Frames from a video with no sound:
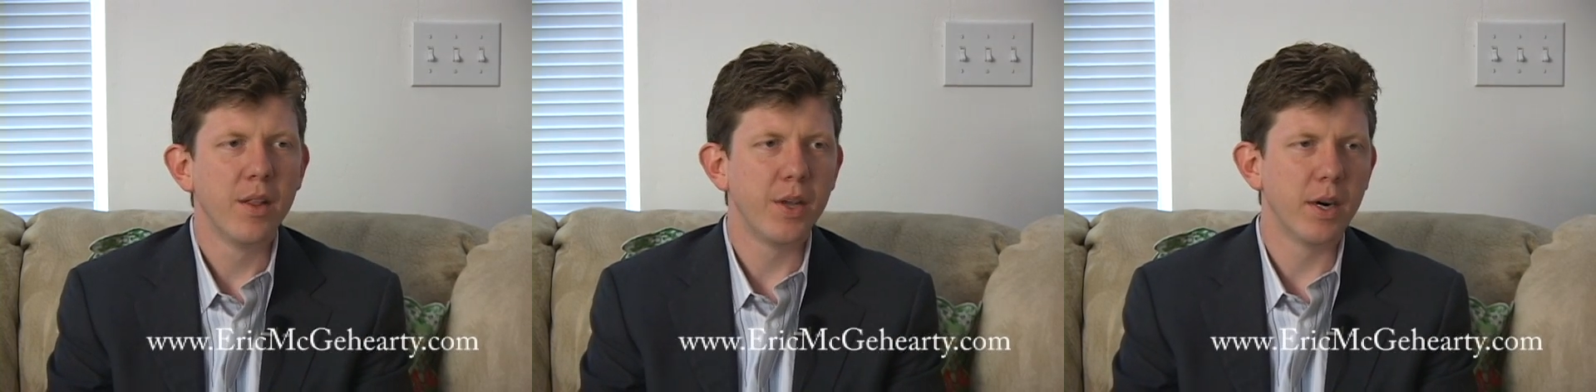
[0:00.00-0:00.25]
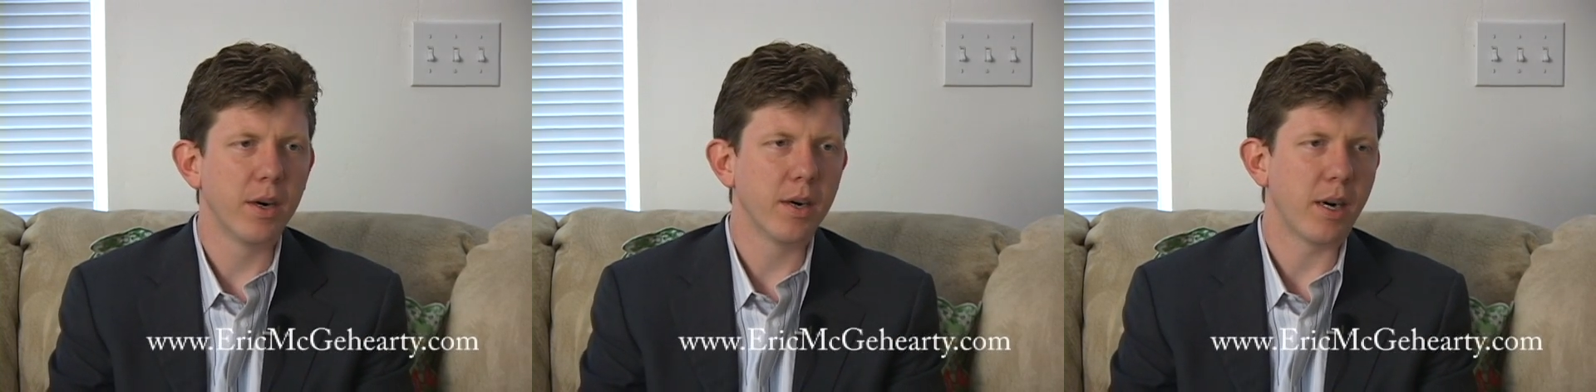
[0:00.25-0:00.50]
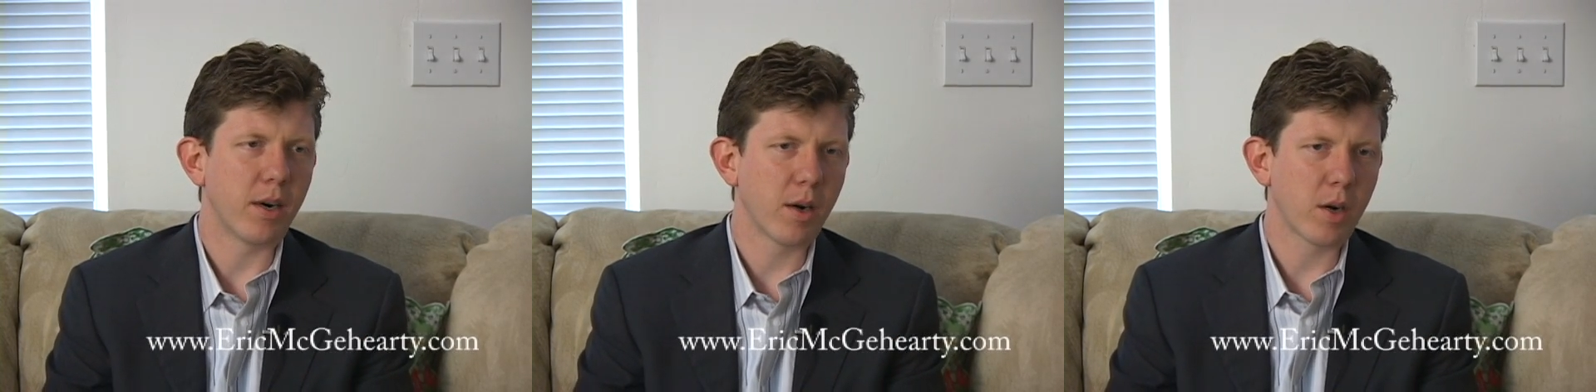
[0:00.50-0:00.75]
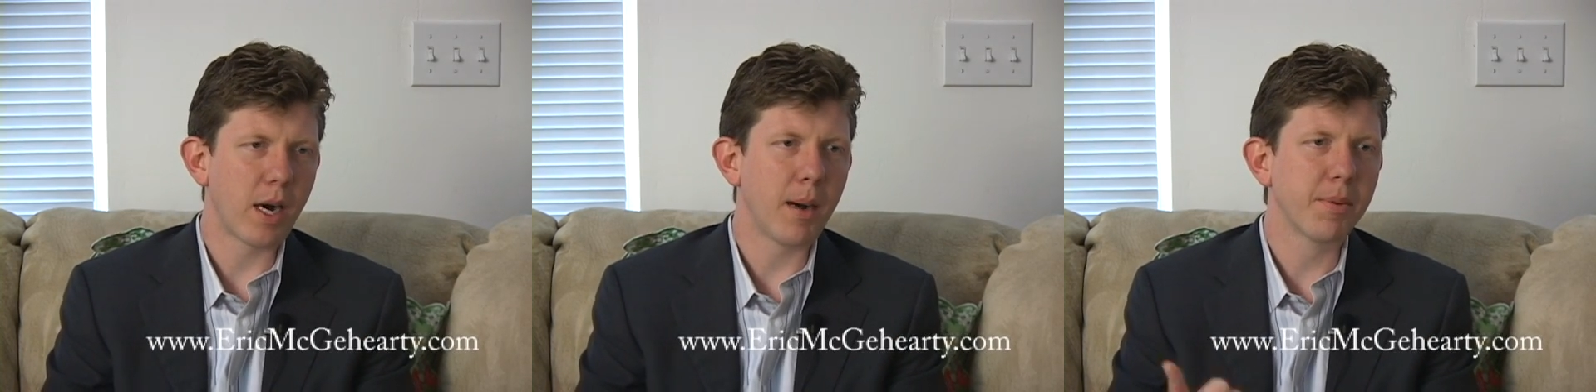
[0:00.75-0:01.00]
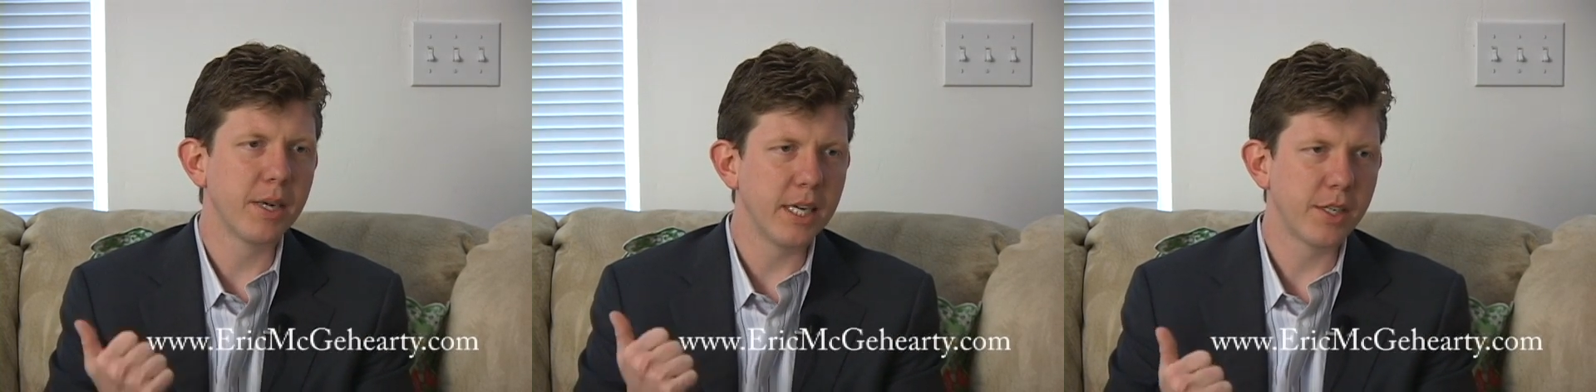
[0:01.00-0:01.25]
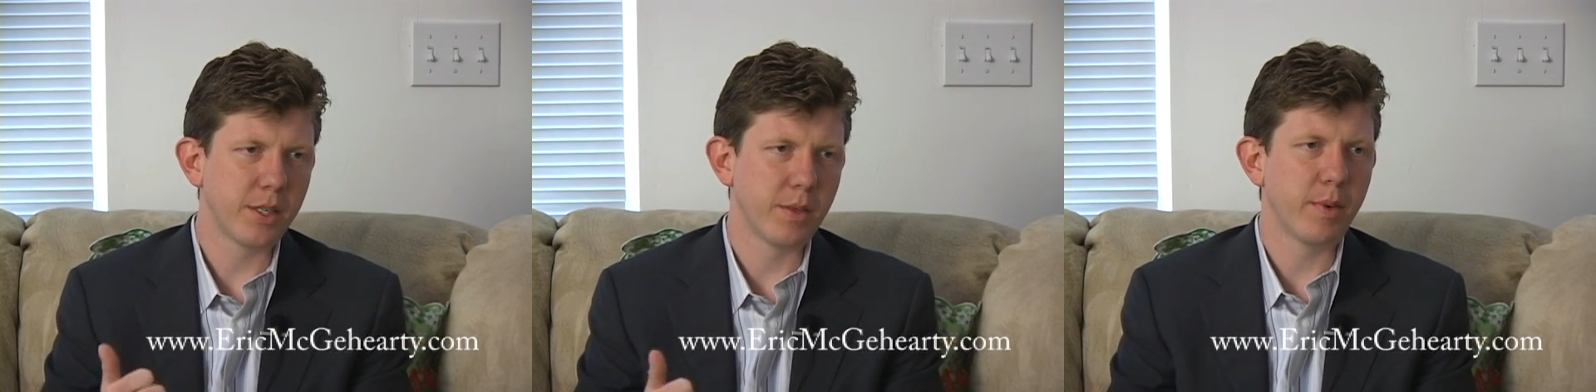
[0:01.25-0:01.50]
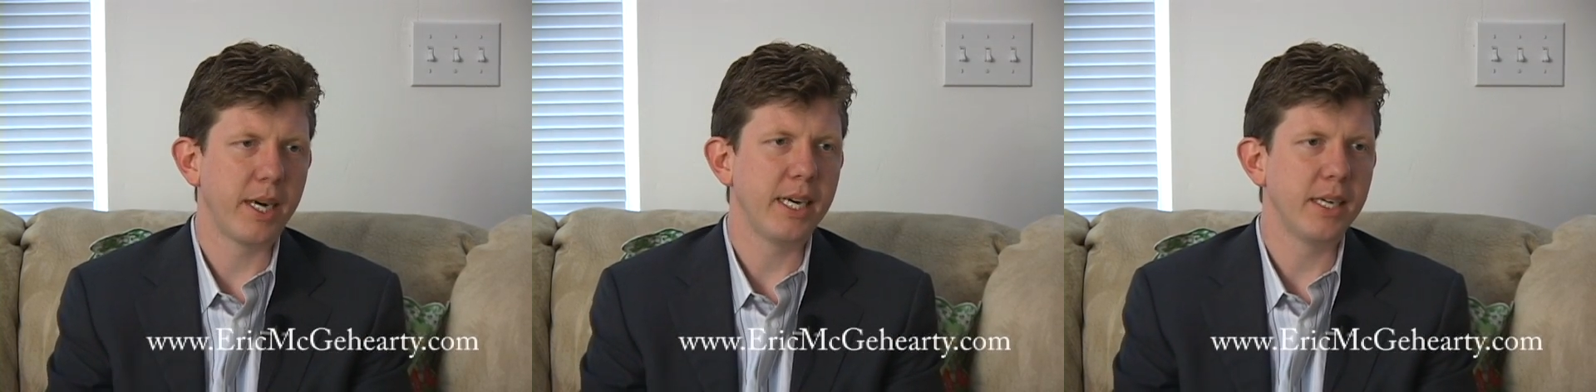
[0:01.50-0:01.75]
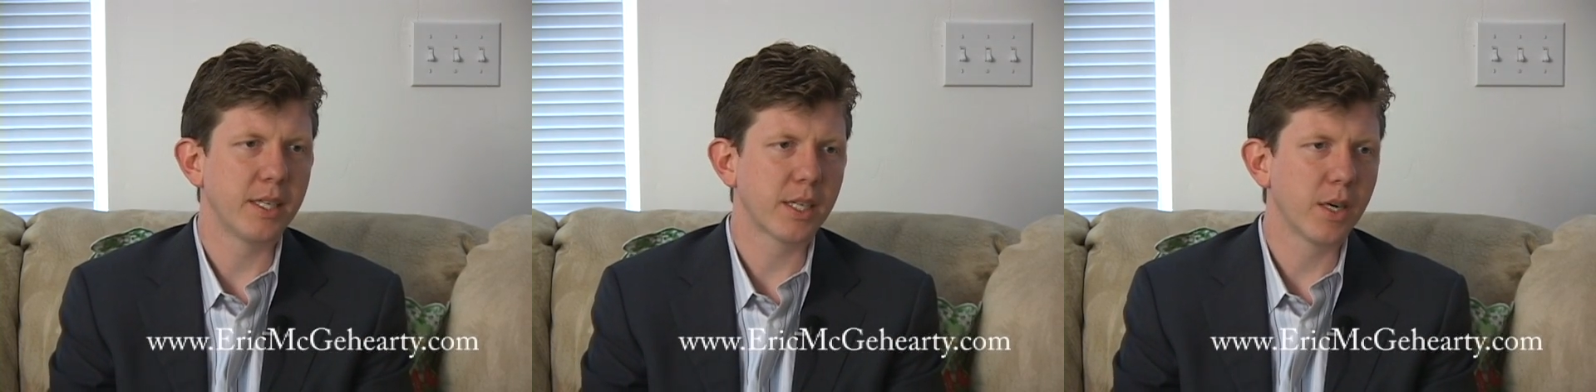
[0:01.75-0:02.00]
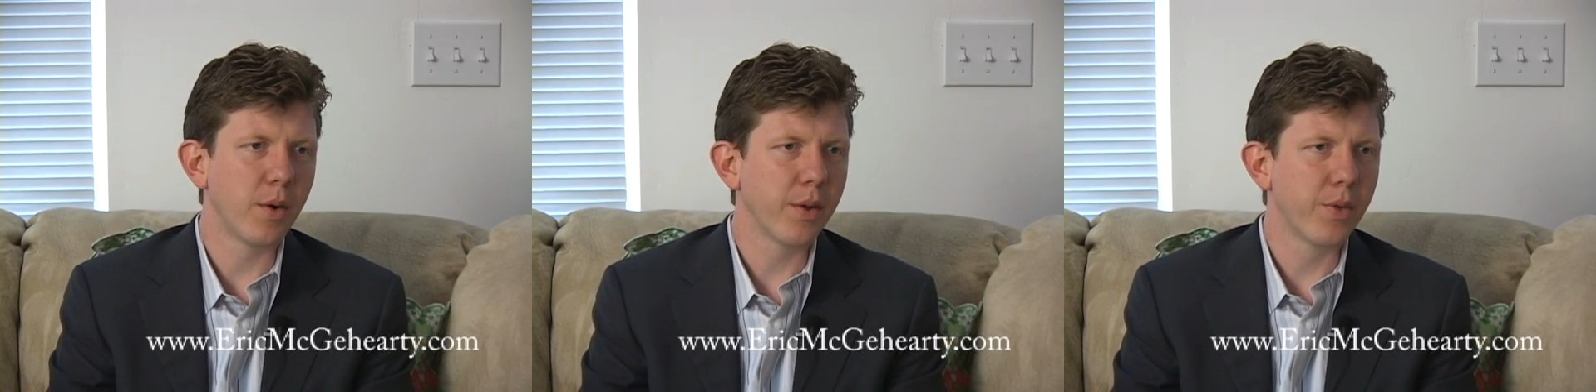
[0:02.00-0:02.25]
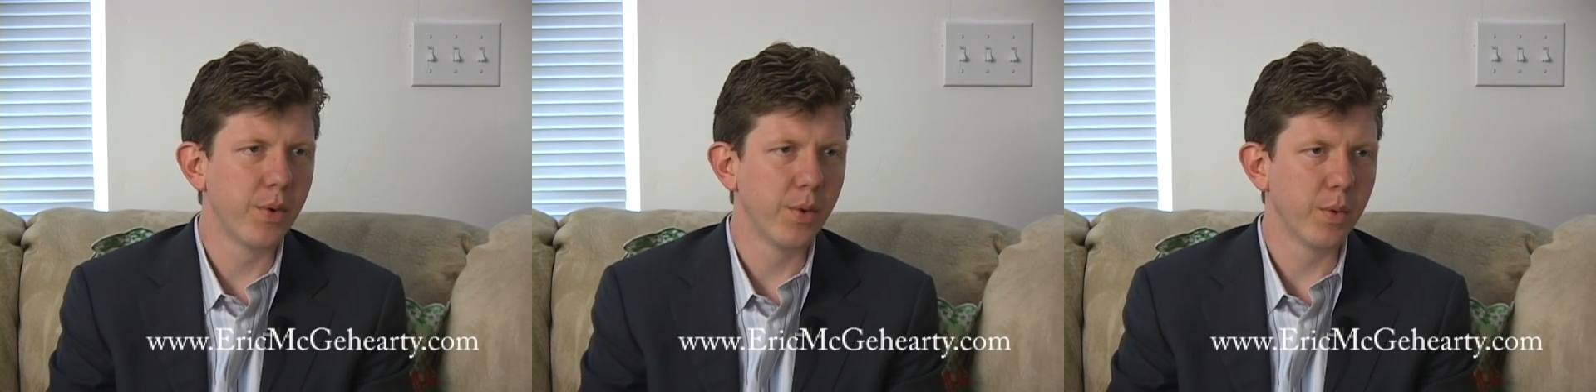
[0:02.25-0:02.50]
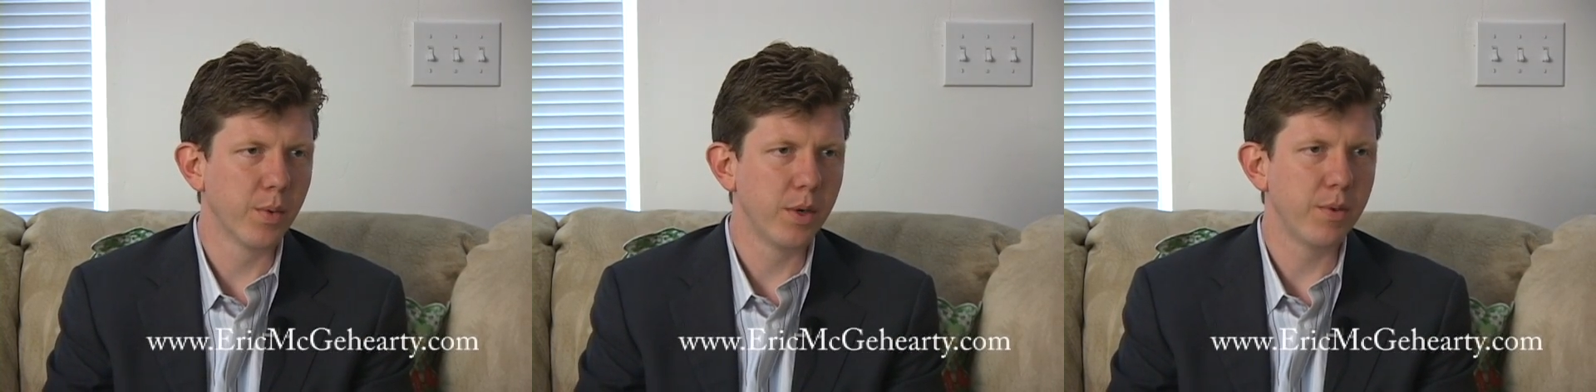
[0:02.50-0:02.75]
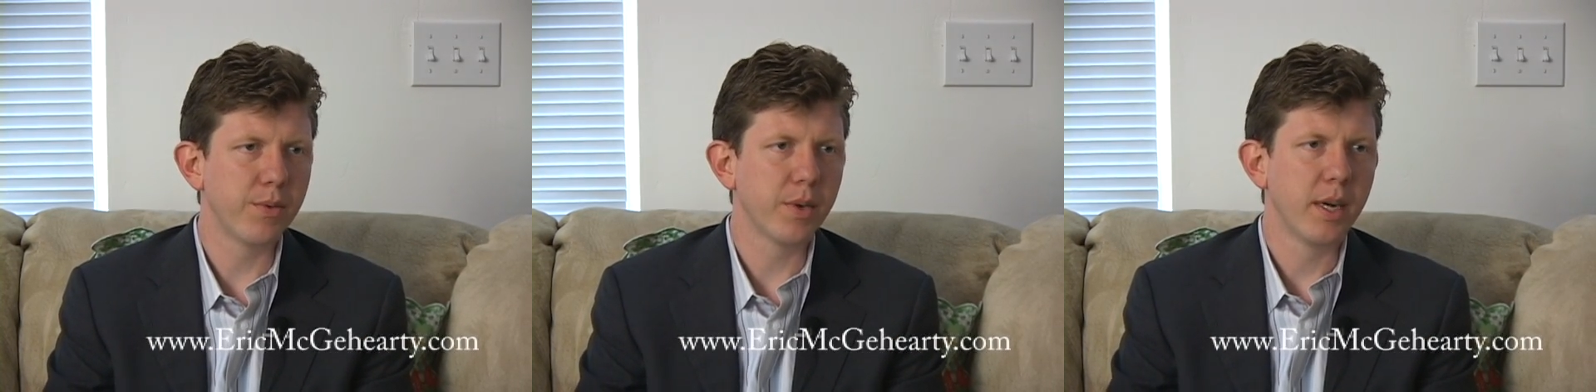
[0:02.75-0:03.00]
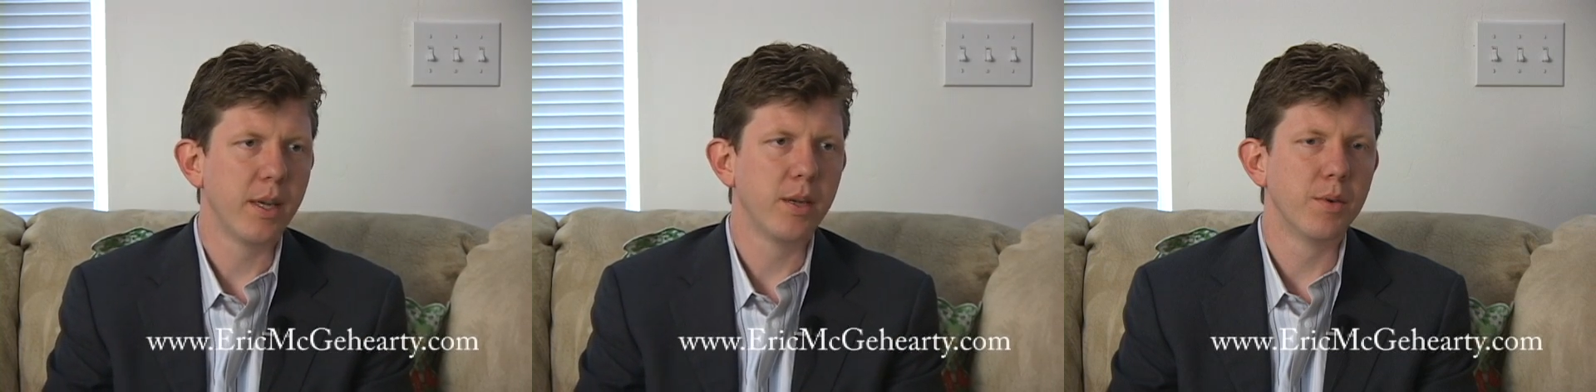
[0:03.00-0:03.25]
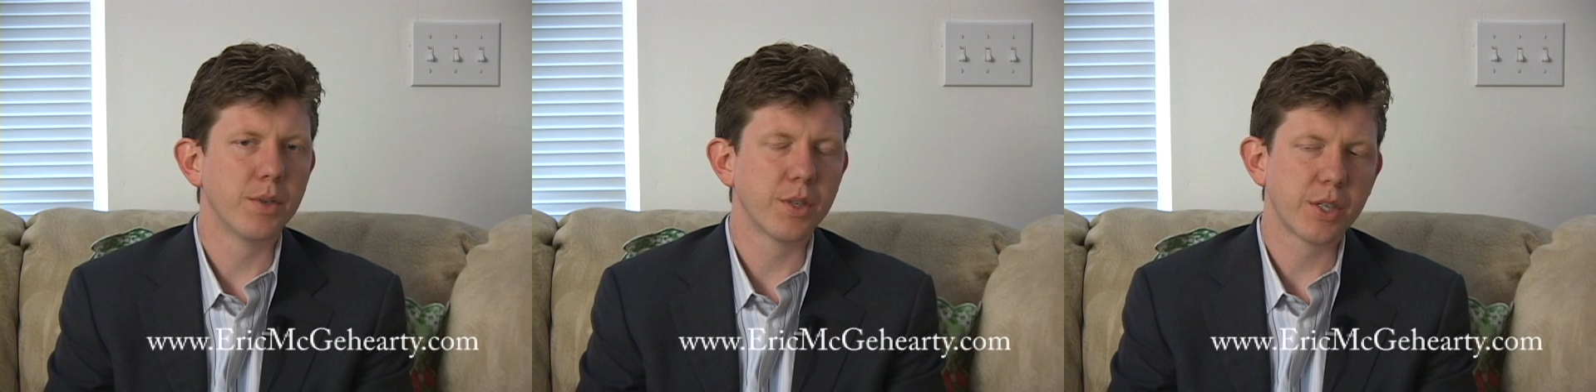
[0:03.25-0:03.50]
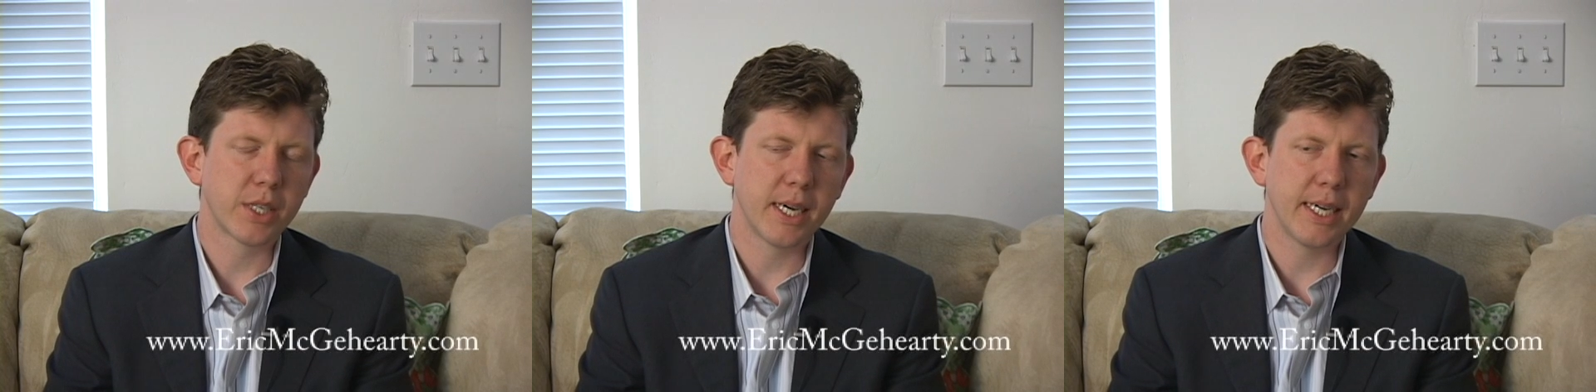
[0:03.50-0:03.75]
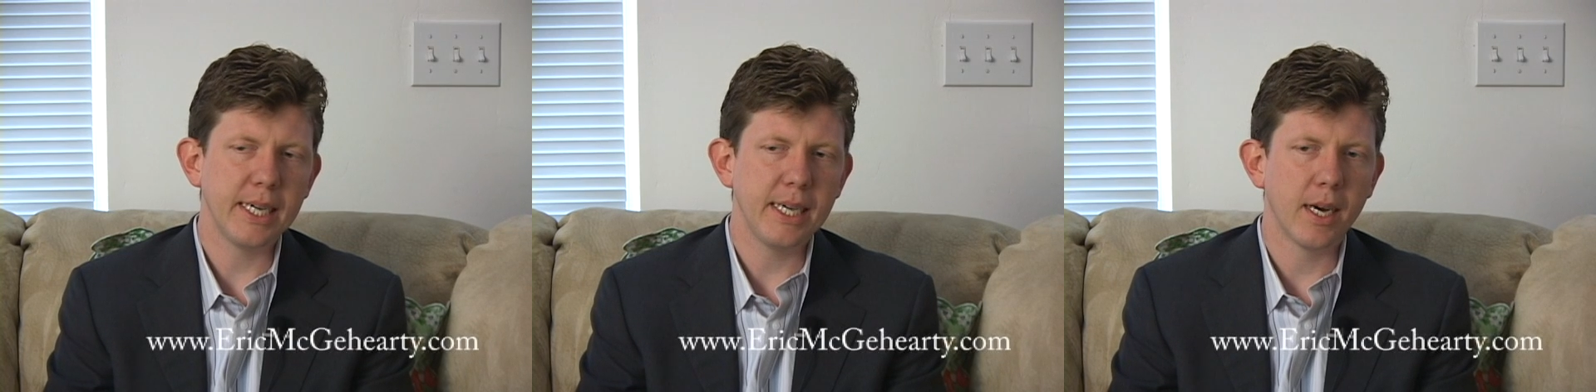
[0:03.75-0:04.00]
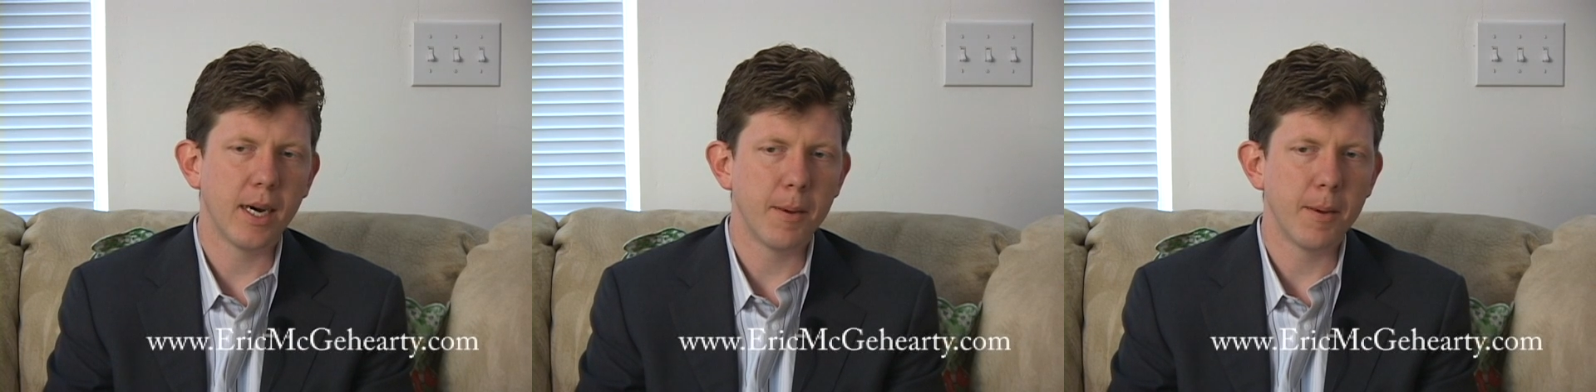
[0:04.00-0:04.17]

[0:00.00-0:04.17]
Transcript: their comprehension rate is going through the roof. There was a study